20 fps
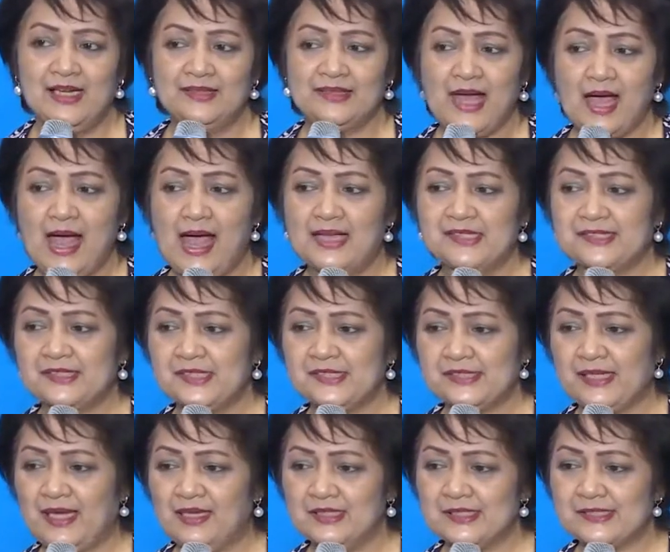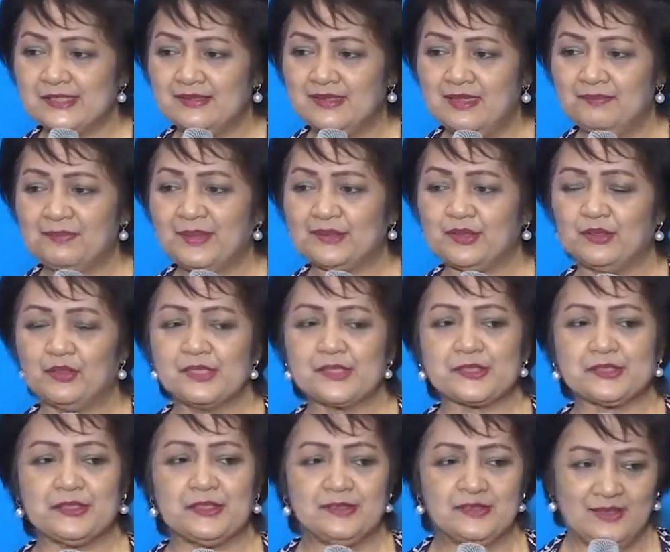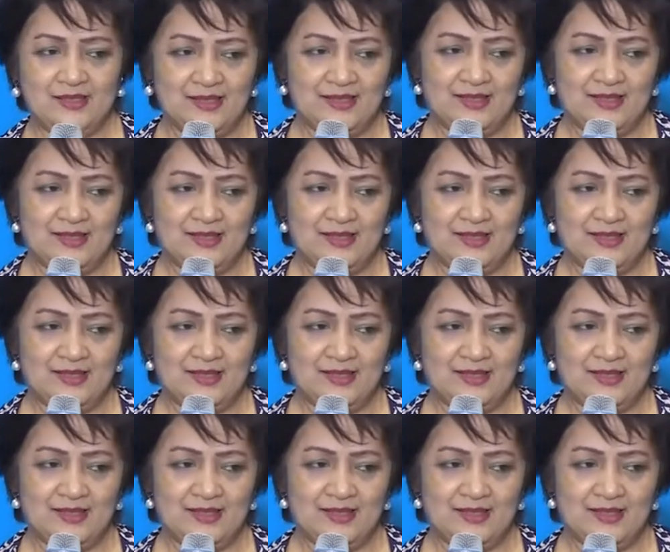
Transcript: the cancer cells, but also,